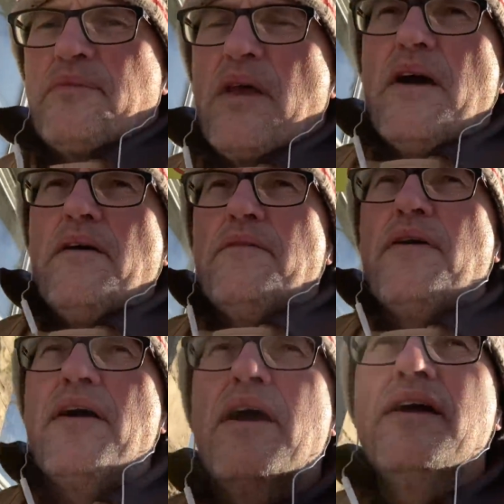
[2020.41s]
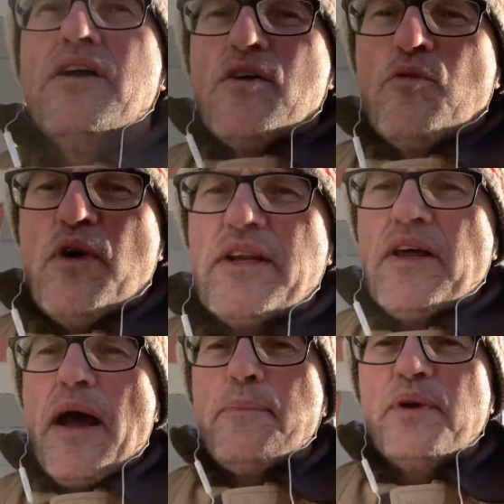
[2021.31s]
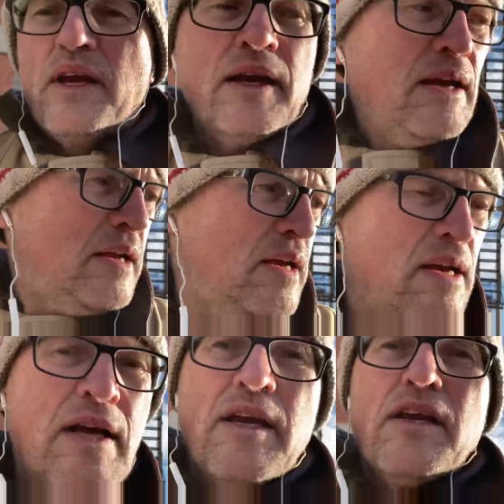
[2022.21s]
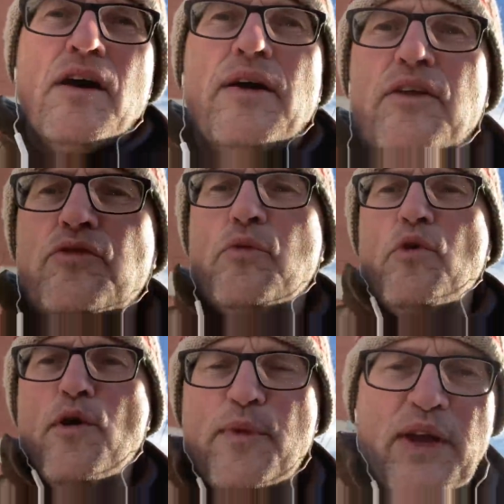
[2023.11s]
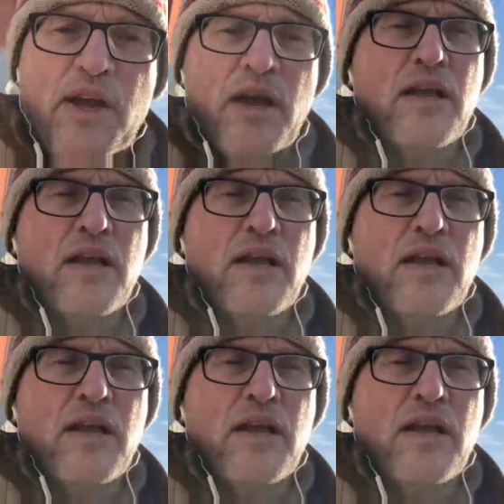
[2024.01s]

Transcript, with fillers: of what's happening. You know, as the warming